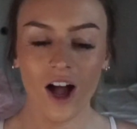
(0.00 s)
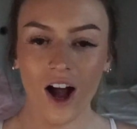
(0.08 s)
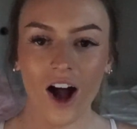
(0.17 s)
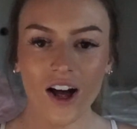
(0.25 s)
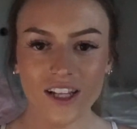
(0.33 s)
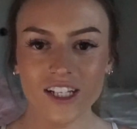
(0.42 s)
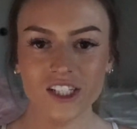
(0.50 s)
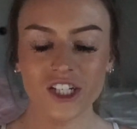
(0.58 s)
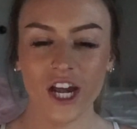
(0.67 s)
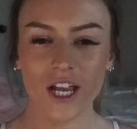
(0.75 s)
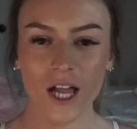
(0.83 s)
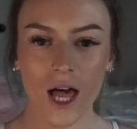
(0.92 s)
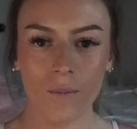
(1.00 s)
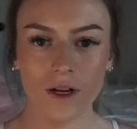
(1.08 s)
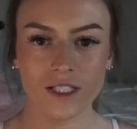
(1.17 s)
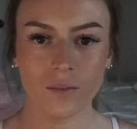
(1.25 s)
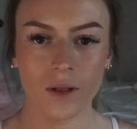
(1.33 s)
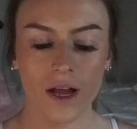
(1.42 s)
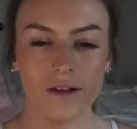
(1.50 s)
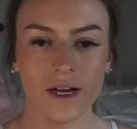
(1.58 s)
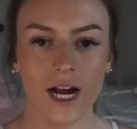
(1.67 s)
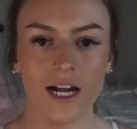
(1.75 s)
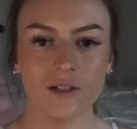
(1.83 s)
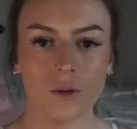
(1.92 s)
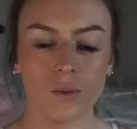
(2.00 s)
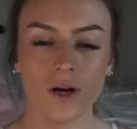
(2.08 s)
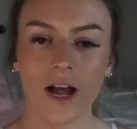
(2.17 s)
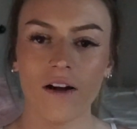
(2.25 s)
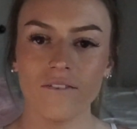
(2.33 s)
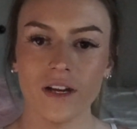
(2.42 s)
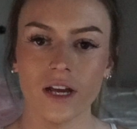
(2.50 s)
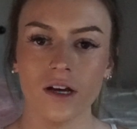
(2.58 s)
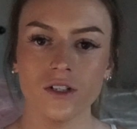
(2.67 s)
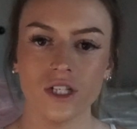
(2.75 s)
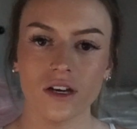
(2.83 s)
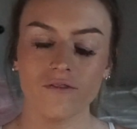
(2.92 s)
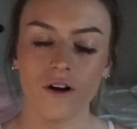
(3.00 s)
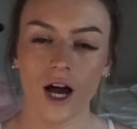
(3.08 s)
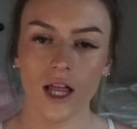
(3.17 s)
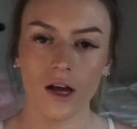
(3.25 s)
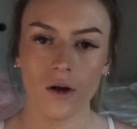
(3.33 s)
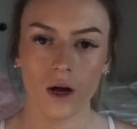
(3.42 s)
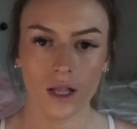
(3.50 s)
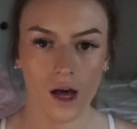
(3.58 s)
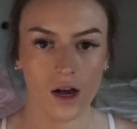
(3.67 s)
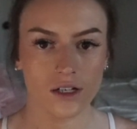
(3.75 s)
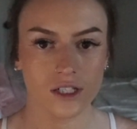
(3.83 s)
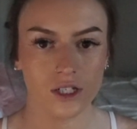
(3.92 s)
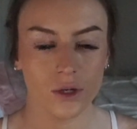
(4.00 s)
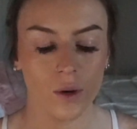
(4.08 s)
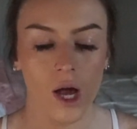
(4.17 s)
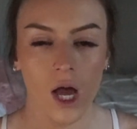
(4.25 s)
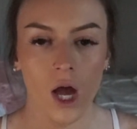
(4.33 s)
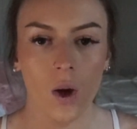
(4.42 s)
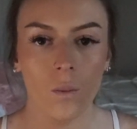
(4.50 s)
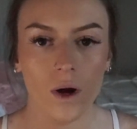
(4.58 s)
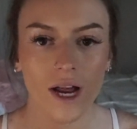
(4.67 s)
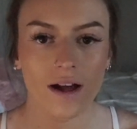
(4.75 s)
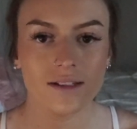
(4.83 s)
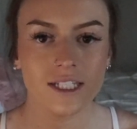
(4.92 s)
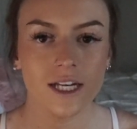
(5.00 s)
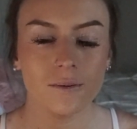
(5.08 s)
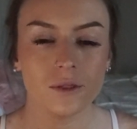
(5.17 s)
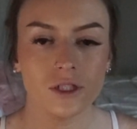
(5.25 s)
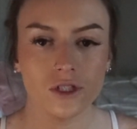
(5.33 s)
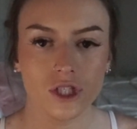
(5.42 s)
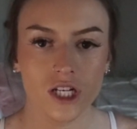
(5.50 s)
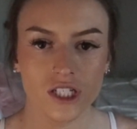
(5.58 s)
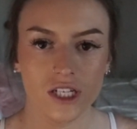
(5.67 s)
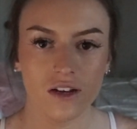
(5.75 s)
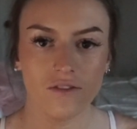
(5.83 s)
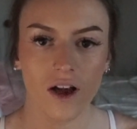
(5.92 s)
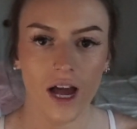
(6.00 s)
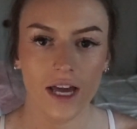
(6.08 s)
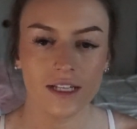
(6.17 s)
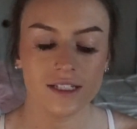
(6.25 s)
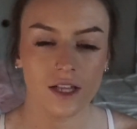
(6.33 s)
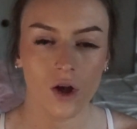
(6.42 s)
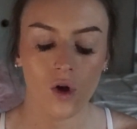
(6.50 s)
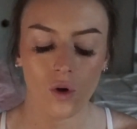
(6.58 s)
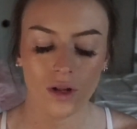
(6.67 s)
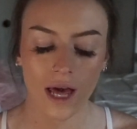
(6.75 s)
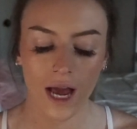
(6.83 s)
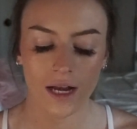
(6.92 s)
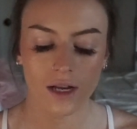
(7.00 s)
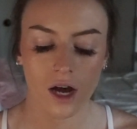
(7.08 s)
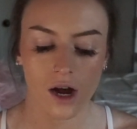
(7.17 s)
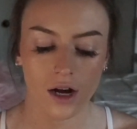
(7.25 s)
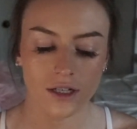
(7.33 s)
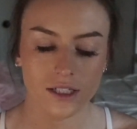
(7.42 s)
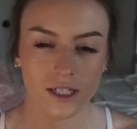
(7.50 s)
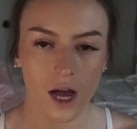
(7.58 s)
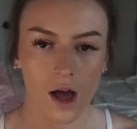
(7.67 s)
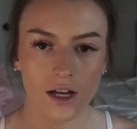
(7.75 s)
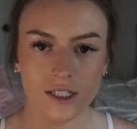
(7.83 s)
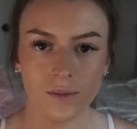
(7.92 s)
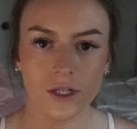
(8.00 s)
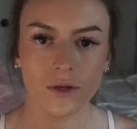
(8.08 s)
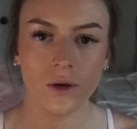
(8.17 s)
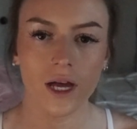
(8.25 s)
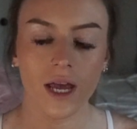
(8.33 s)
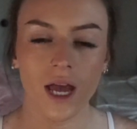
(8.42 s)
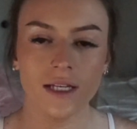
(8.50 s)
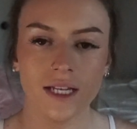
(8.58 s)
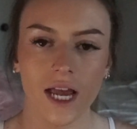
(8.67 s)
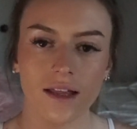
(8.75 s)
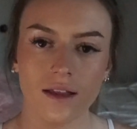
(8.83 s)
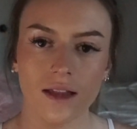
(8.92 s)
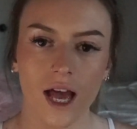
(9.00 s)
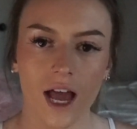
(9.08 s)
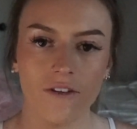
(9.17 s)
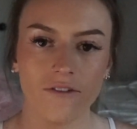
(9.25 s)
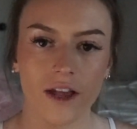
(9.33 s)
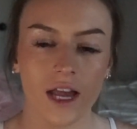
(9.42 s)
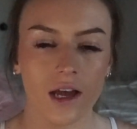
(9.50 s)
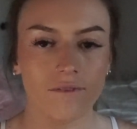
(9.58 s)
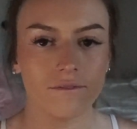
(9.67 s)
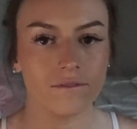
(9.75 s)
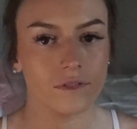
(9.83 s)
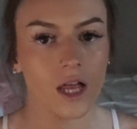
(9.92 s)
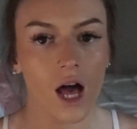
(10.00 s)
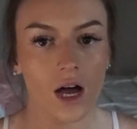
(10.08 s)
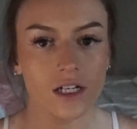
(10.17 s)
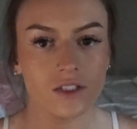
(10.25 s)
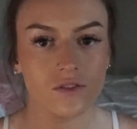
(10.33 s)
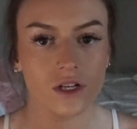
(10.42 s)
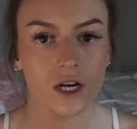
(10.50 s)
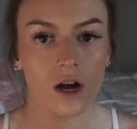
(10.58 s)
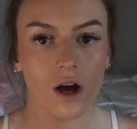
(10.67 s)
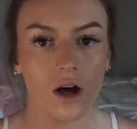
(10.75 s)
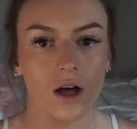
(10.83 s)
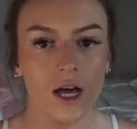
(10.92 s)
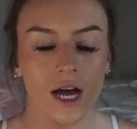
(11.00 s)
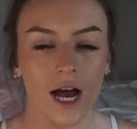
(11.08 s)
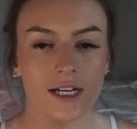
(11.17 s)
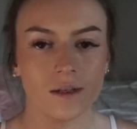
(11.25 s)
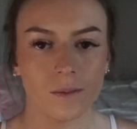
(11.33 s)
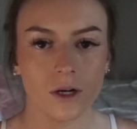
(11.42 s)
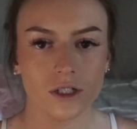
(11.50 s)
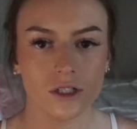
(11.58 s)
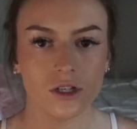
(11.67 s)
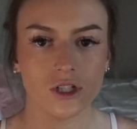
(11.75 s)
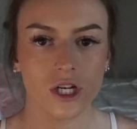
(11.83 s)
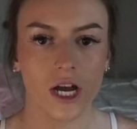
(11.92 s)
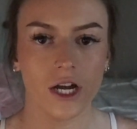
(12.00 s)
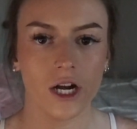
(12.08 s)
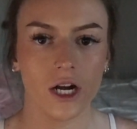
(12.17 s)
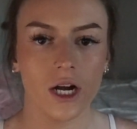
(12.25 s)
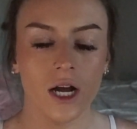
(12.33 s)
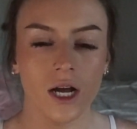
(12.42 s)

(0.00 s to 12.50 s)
On this channel, I'm going to supply you guys with workout videos you can follow along to, workout tips, nutrition advice, the whole 9 yards. I'll also be doing day in the life and vlogs for y'all as a personal trainer.